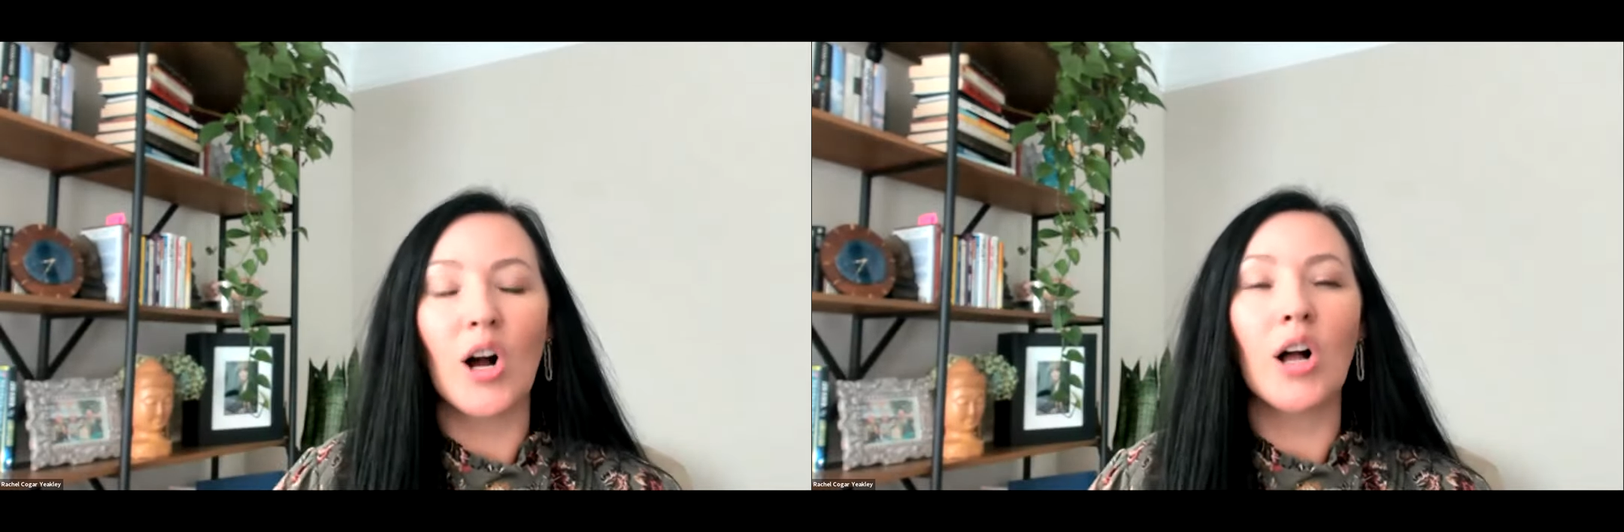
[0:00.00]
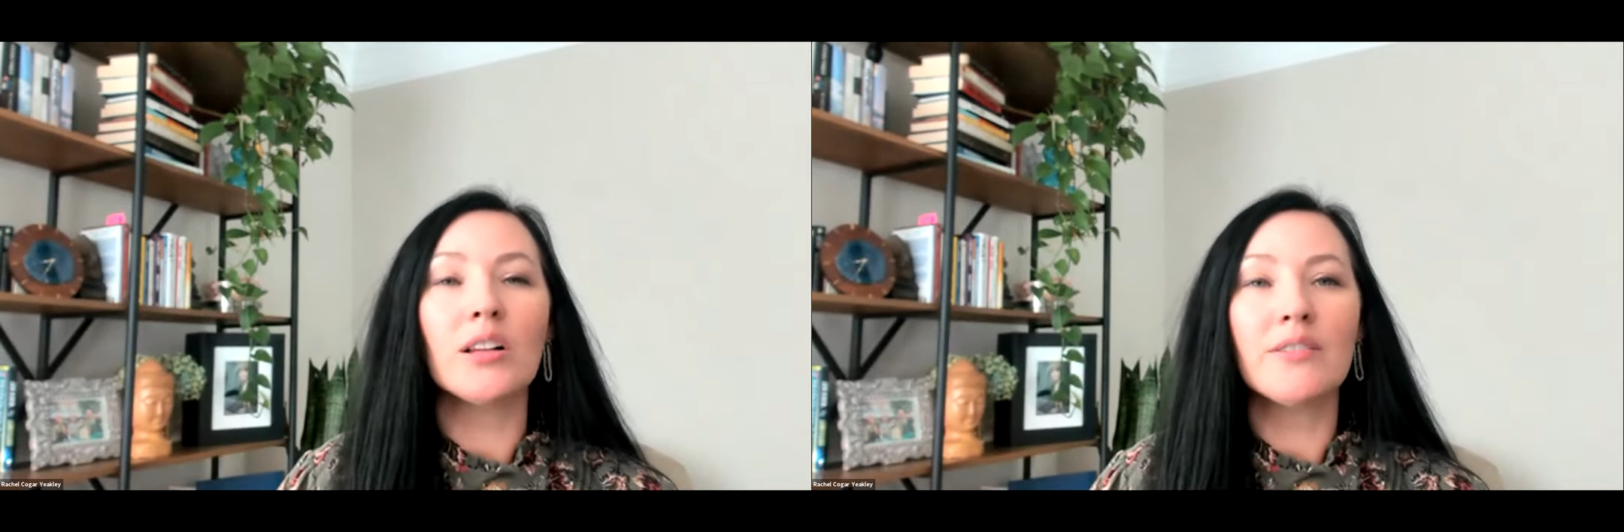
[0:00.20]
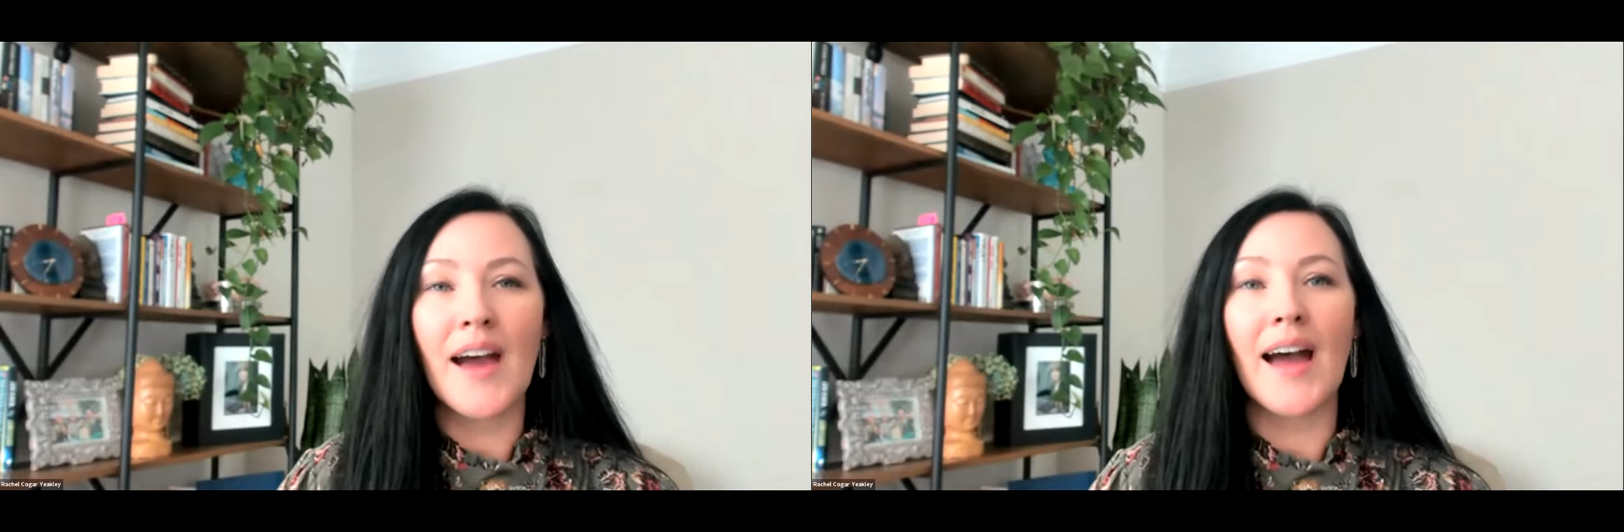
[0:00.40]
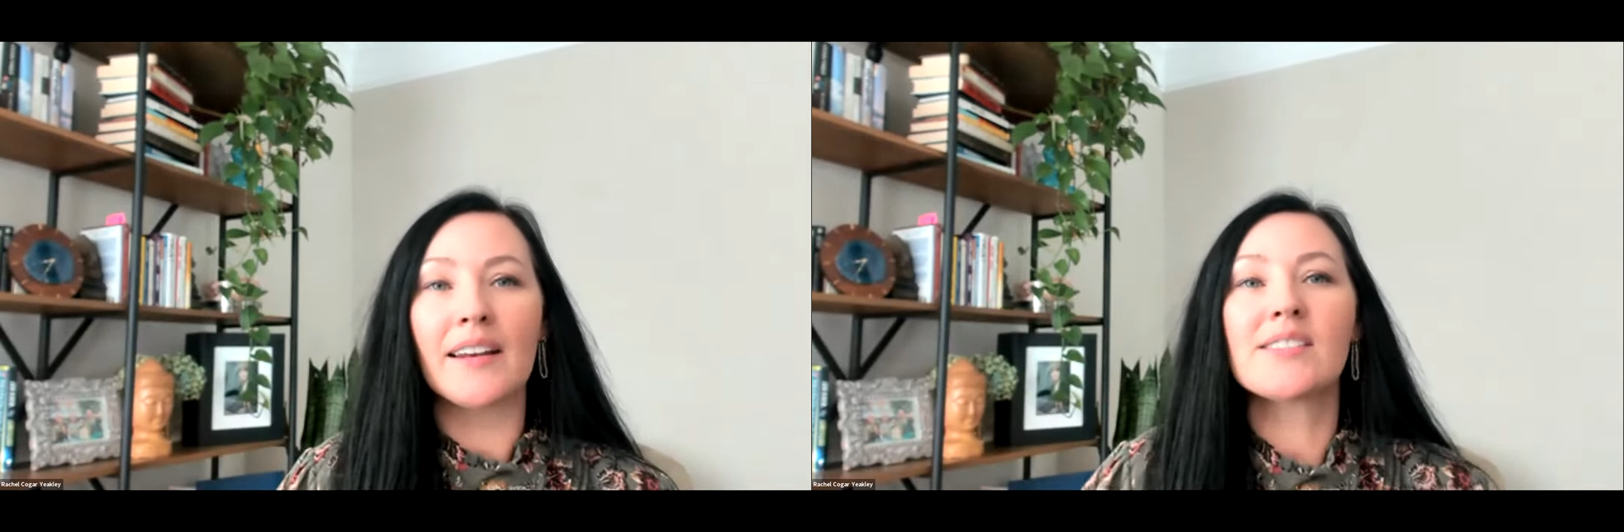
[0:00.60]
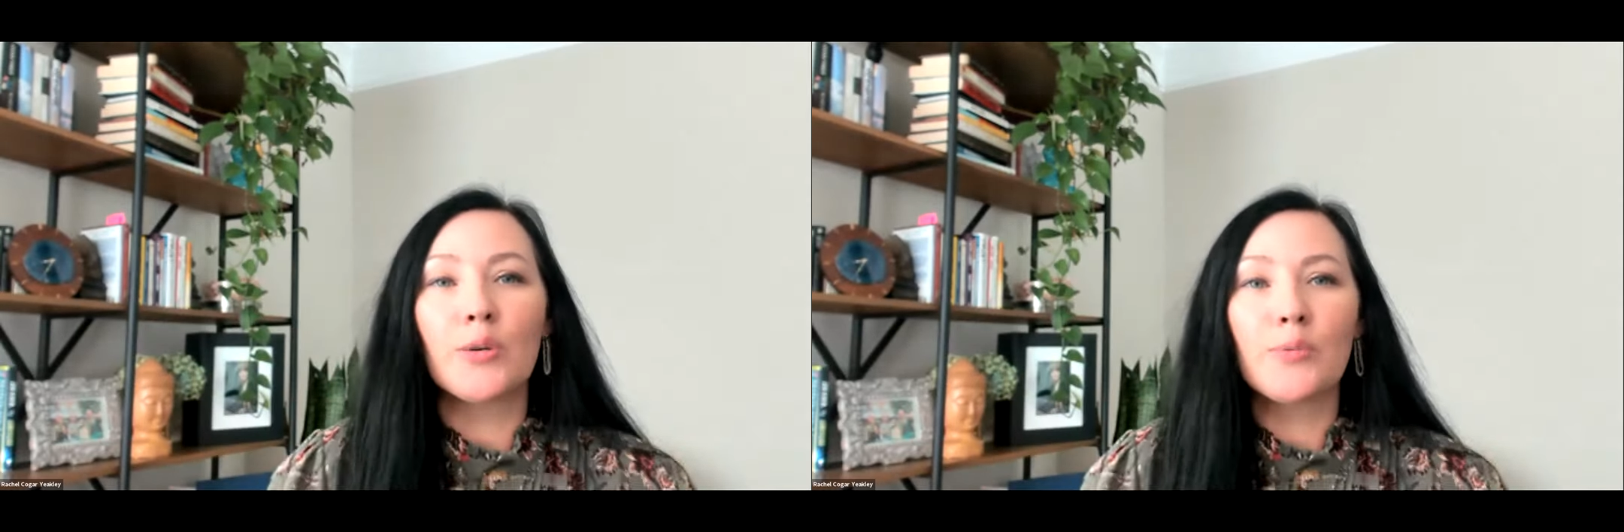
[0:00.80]
All of that.
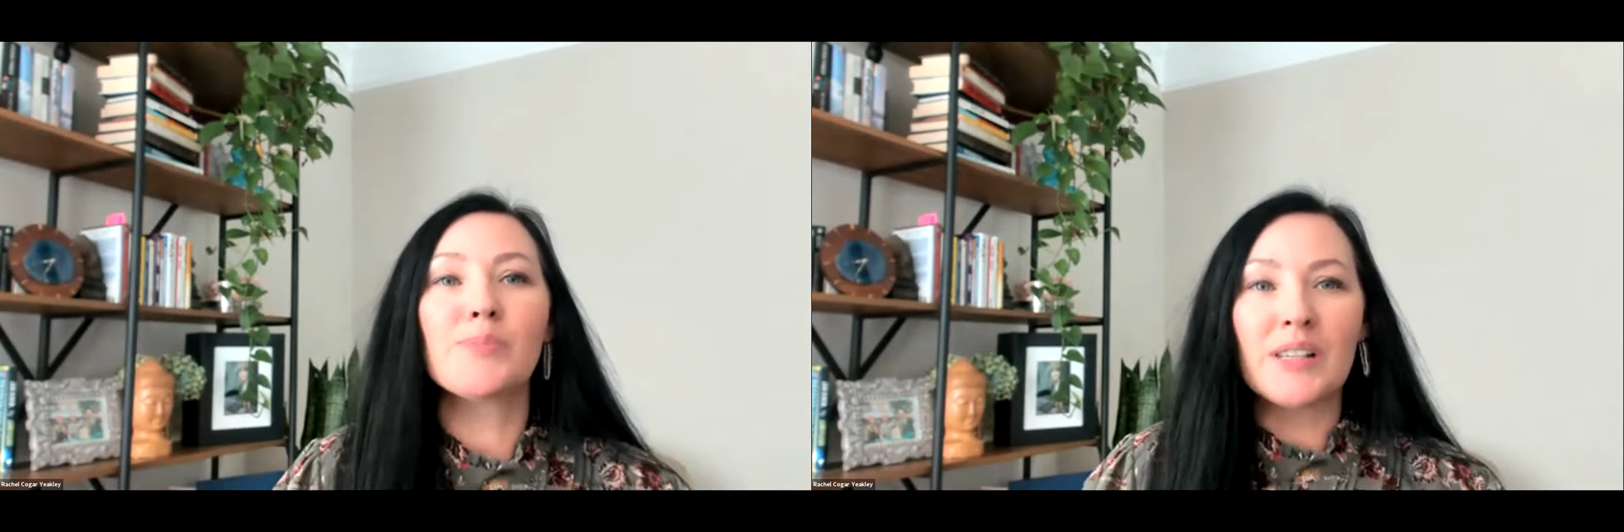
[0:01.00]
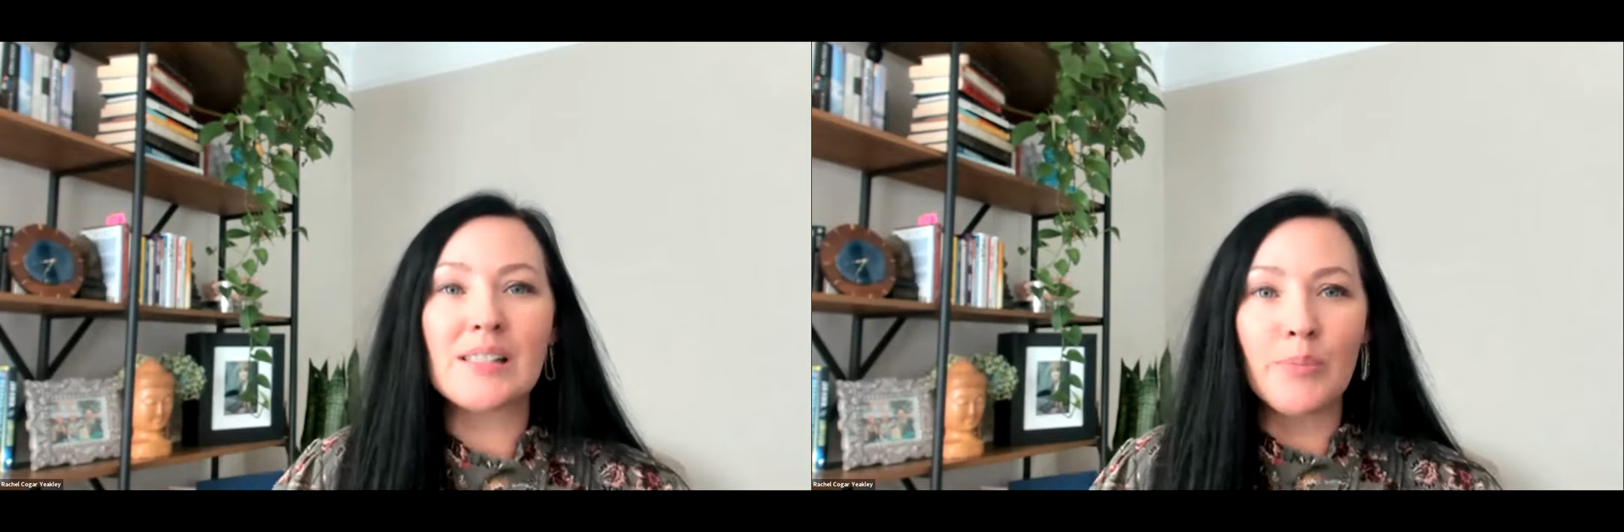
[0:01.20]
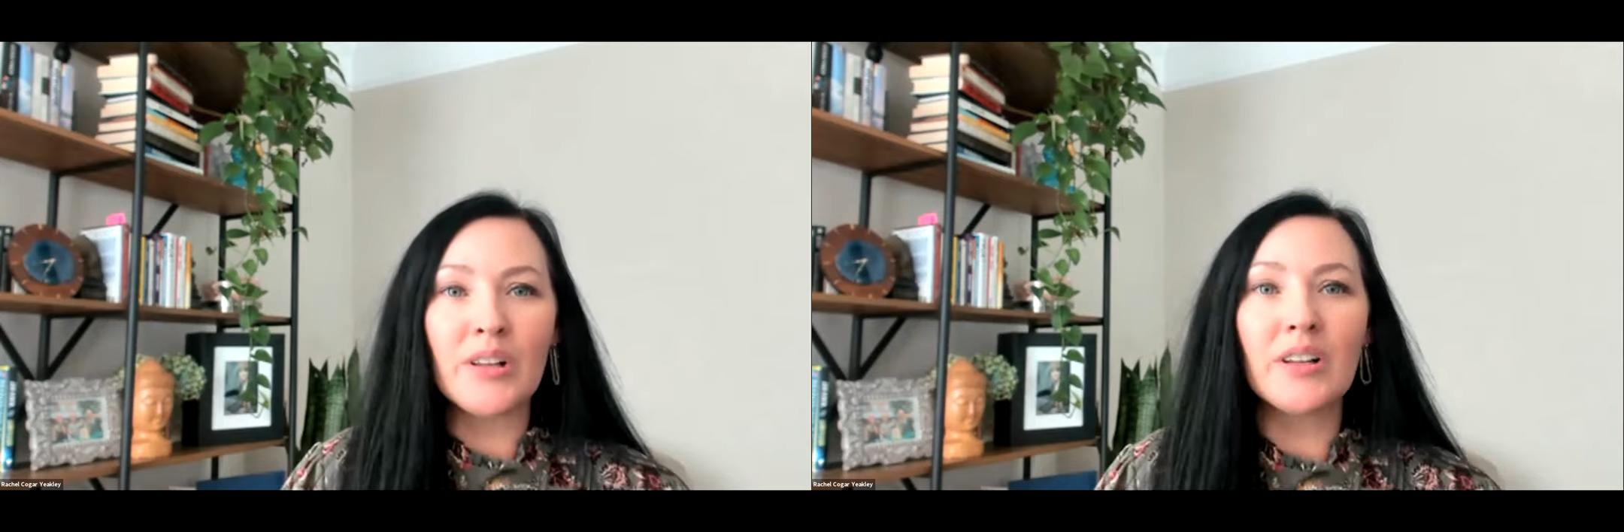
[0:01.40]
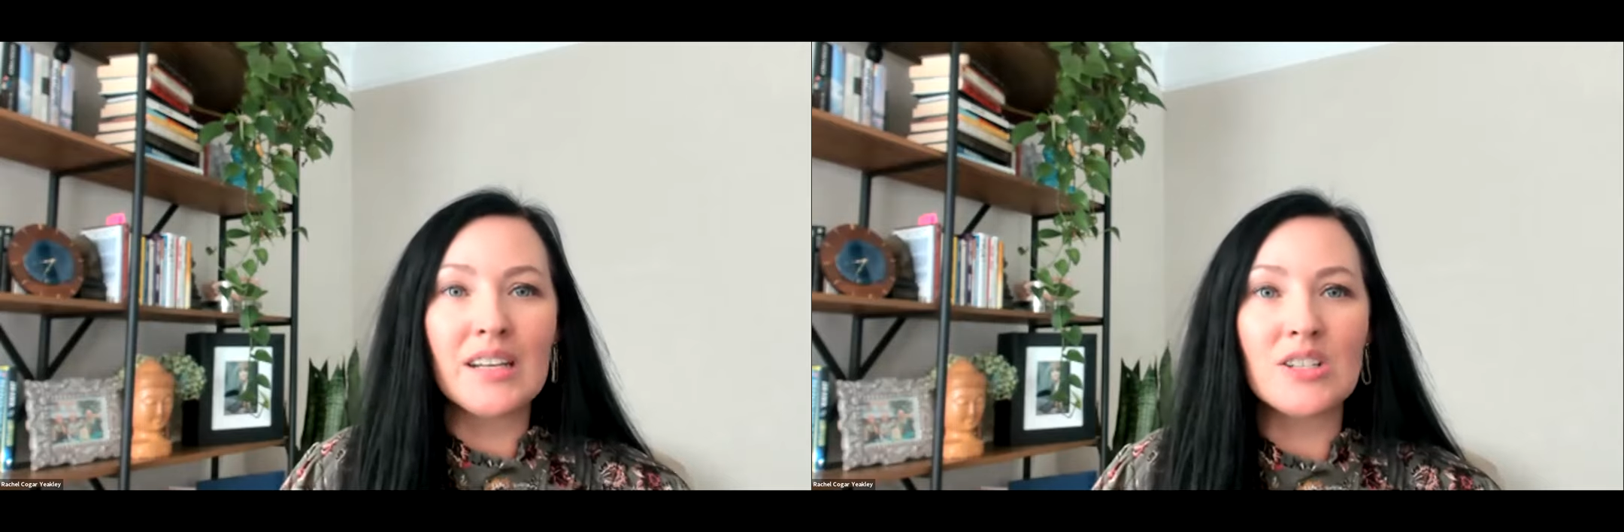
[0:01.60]
It's our responsibility